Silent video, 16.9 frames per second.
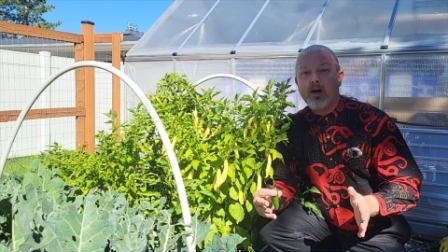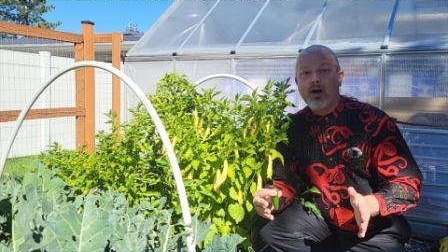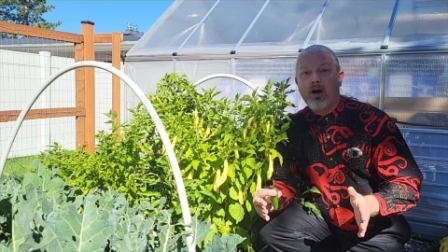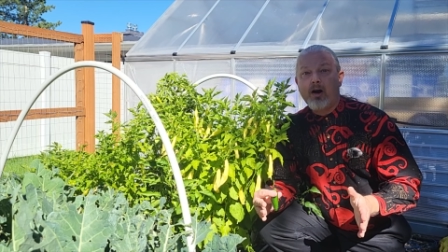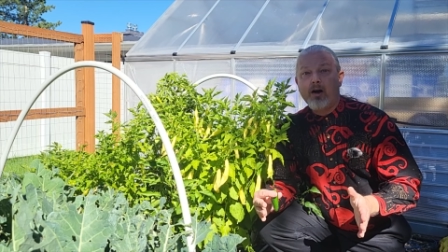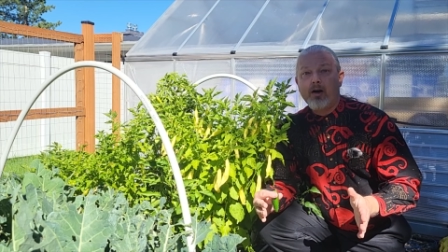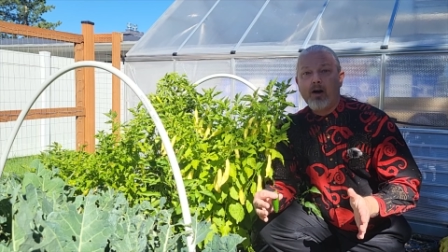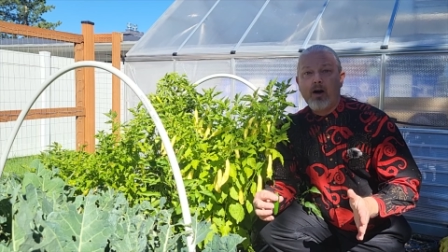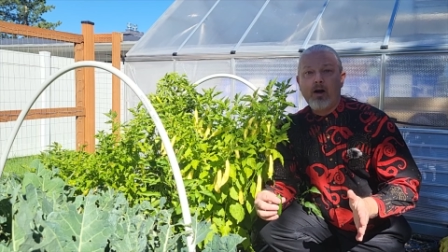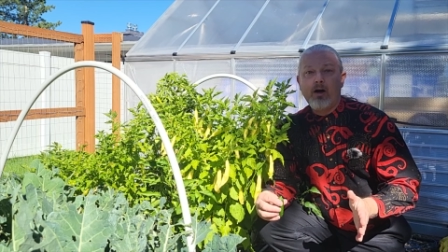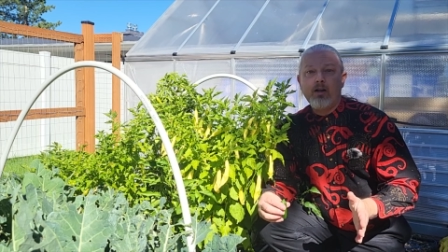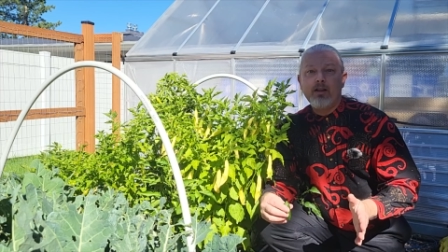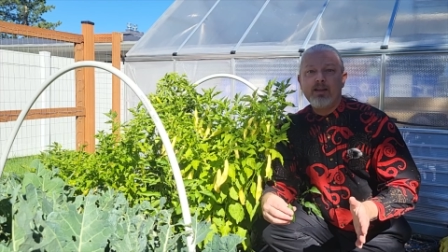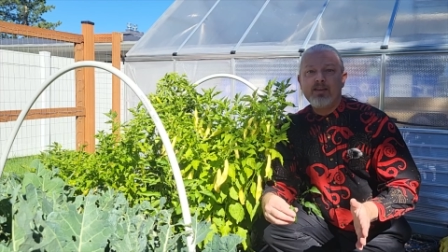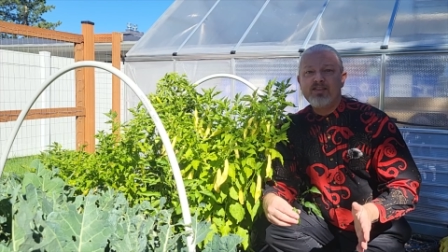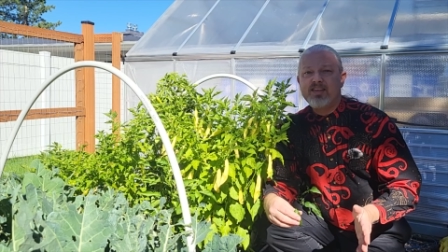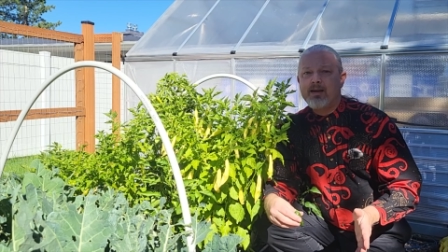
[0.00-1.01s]
are all
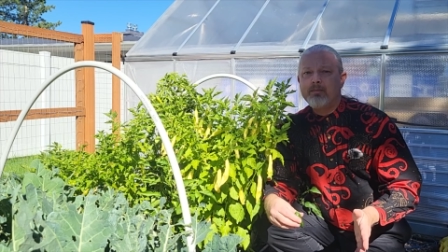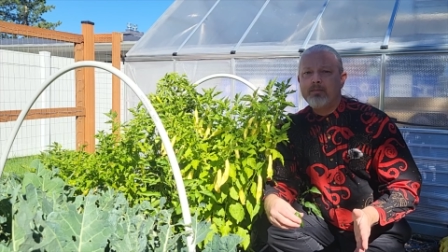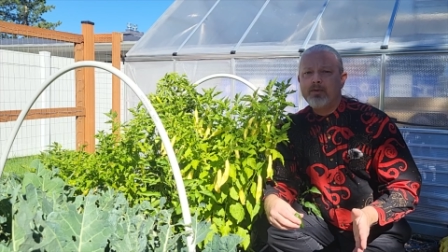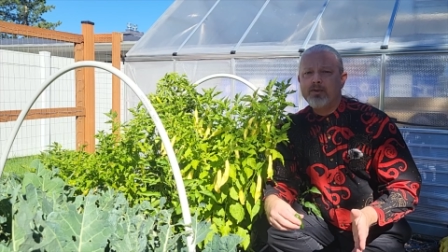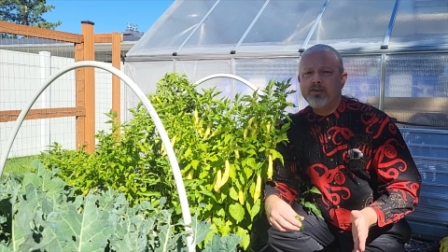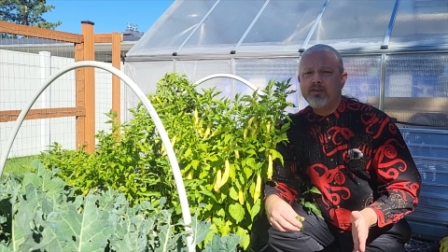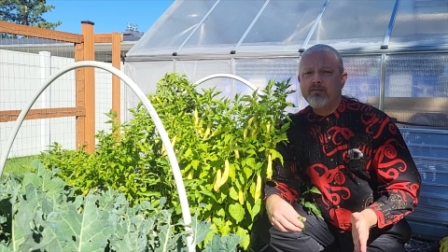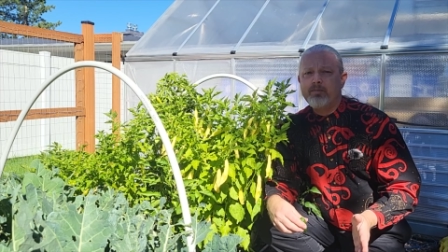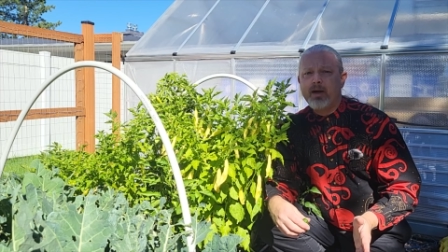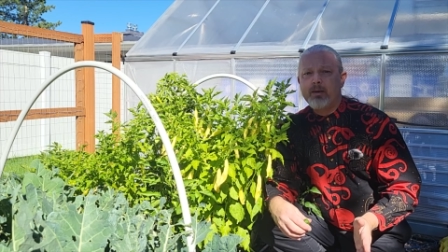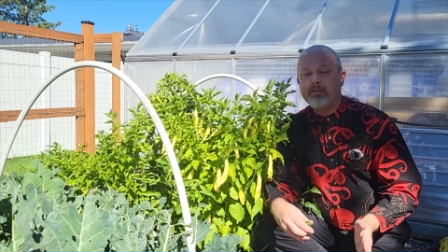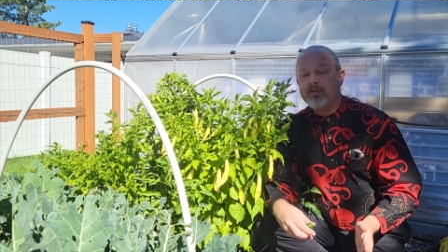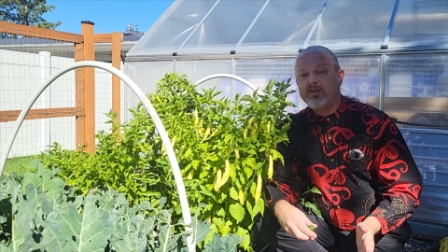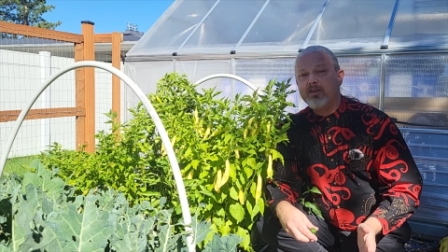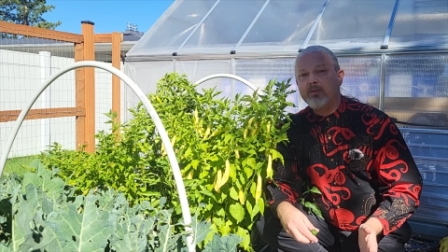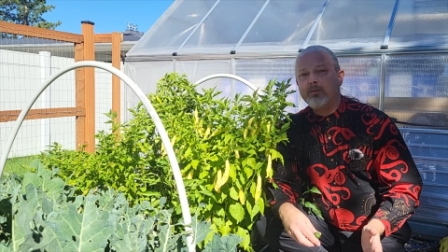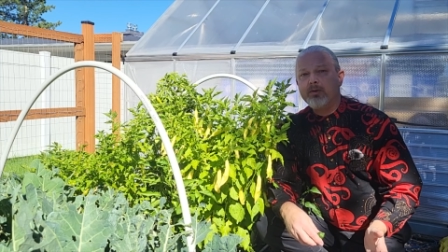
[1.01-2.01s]
examples of
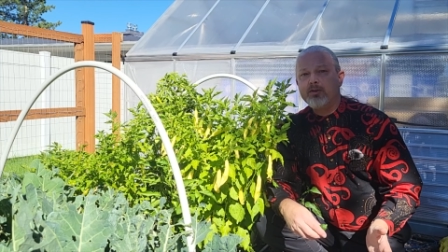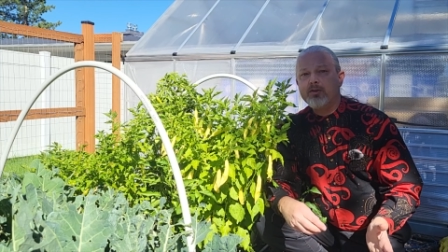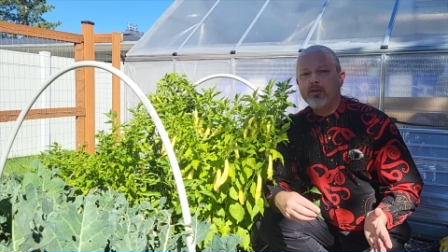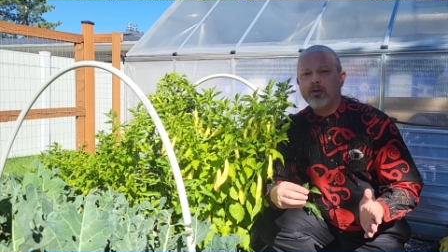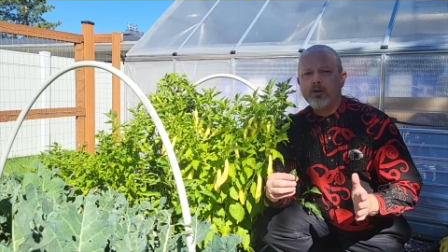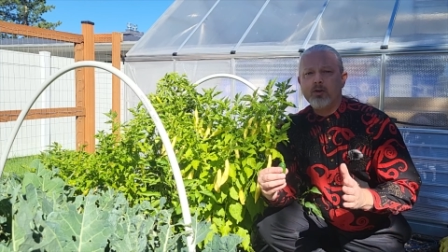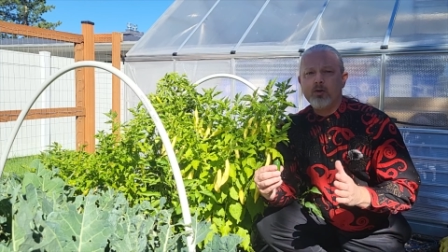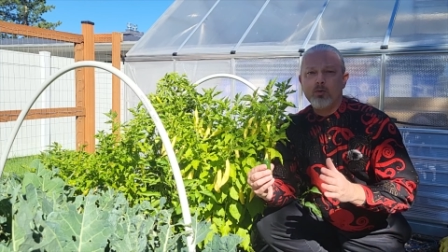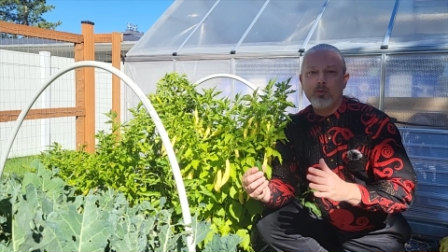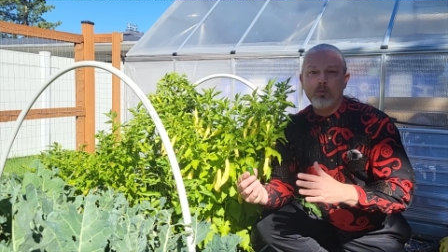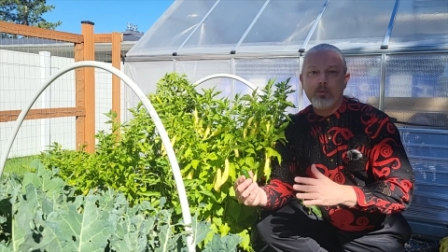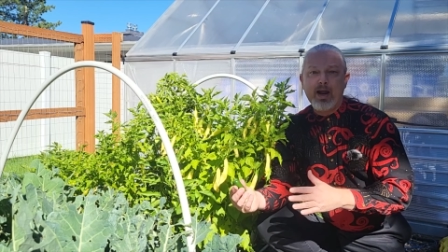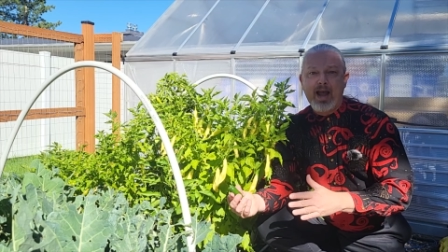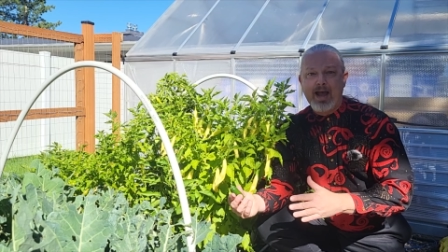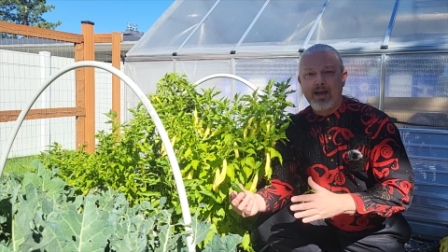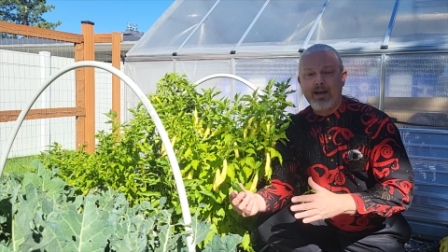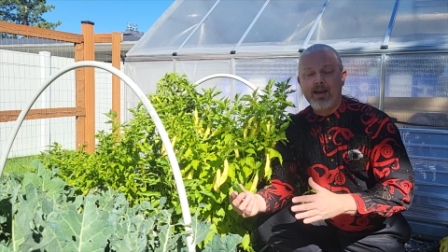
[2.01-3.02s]
peppers that will turn
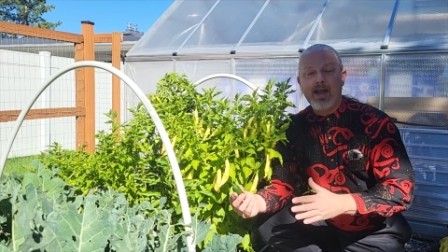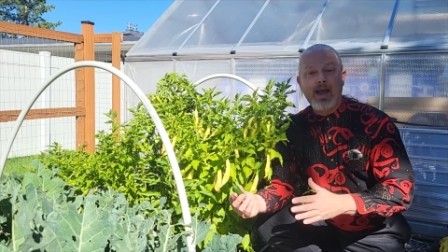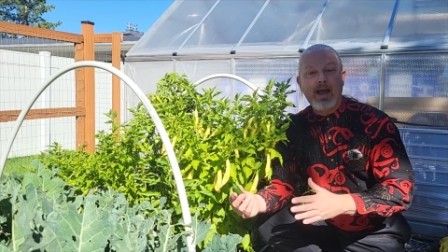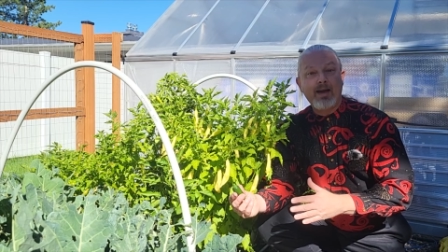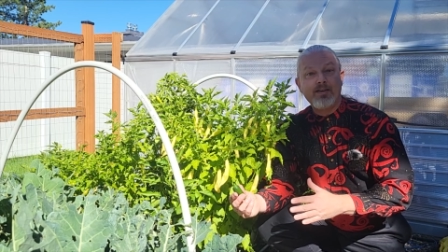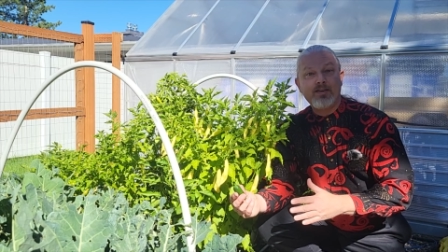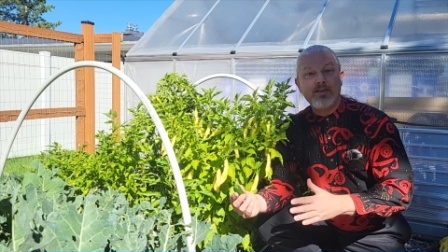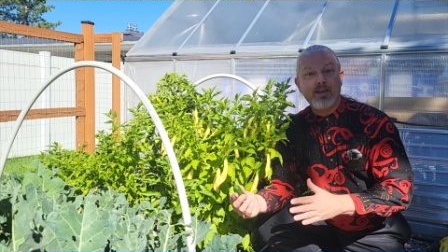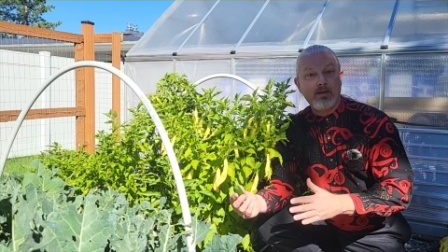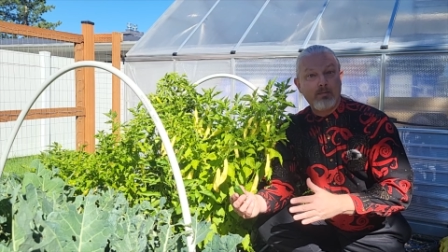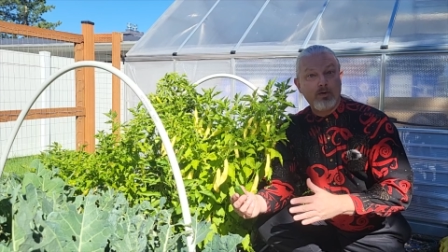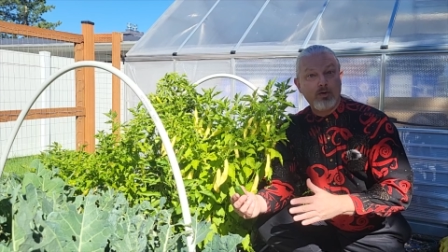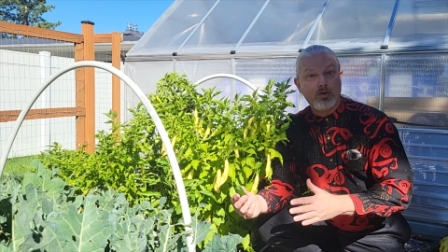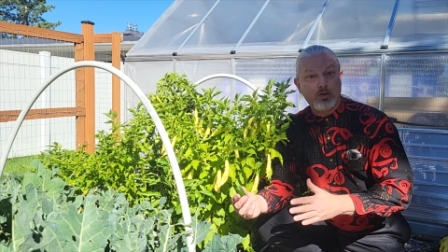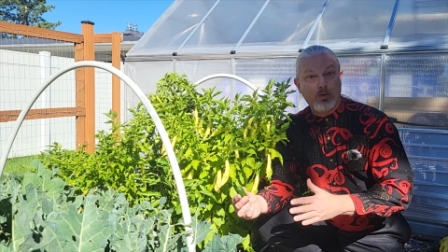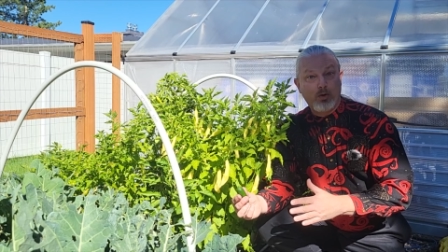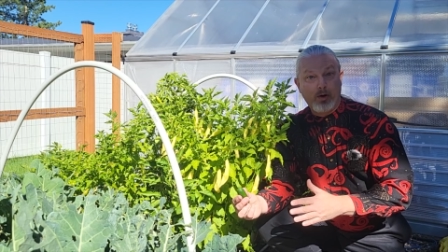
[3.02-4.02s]
red as they
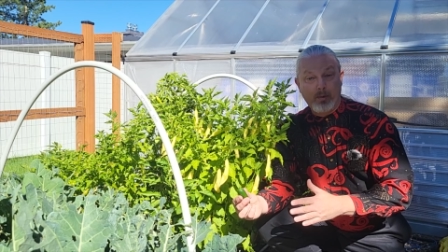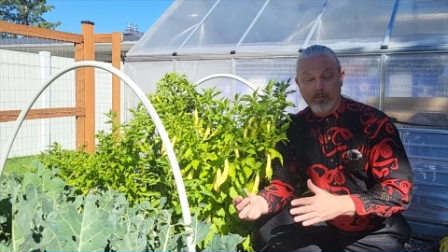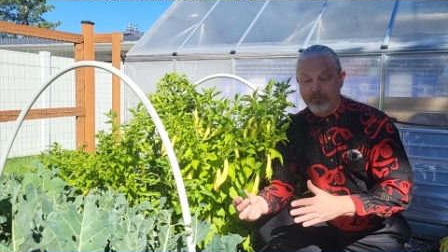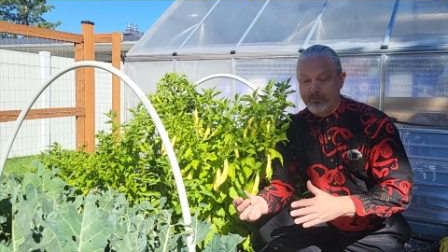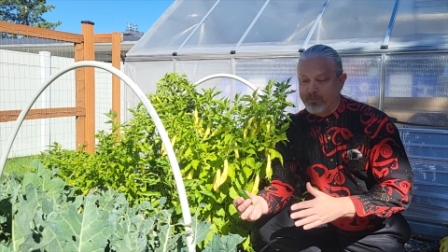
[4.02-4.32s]
mature.